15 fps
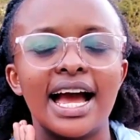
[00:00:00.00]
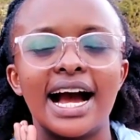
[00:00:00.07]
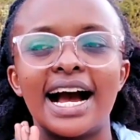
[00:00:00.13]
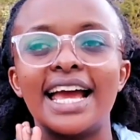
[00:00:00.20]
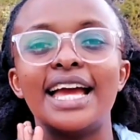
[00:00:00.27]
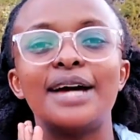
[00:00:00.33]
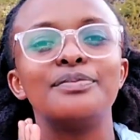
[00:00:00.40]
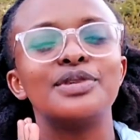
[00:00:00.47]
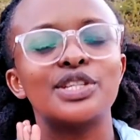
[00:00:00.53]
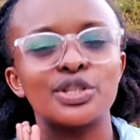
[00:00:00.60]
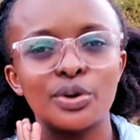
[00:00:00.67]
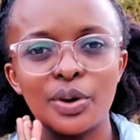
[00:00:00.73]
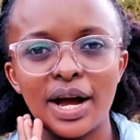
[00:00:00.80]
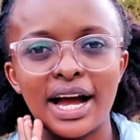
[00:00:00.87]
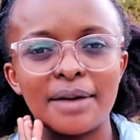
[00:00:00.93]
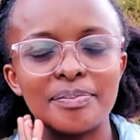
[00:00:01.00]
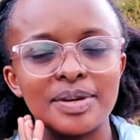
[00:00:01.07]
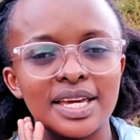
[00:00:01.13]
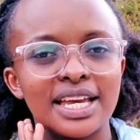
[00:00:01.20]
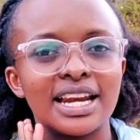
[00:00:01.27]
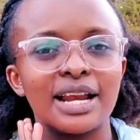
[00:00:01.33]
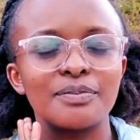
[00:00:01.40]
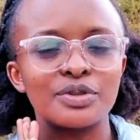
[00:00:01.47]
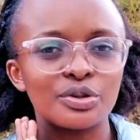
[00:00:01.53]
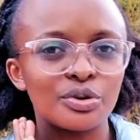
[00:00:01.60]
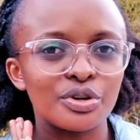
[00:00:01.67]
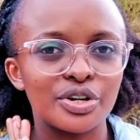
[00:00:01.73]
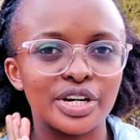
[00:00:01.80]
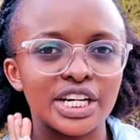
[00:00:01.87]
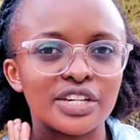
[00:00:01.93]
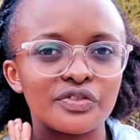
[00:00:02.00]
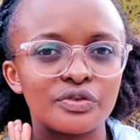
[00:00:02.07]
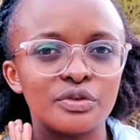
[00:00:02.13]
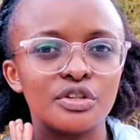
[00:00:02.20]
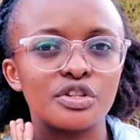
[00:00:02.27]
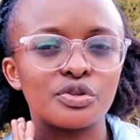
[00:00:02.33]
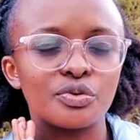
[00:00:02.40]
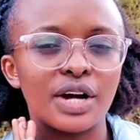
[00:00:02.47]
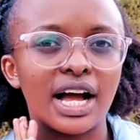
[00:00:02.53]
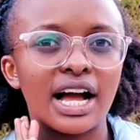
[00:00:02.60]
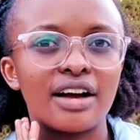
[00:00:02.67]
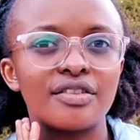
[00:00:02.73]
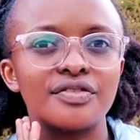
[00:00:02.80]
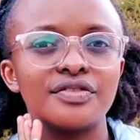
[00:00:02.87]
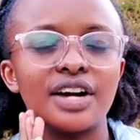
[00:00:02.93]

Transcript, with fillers: I am so happy and I'm so grateful to have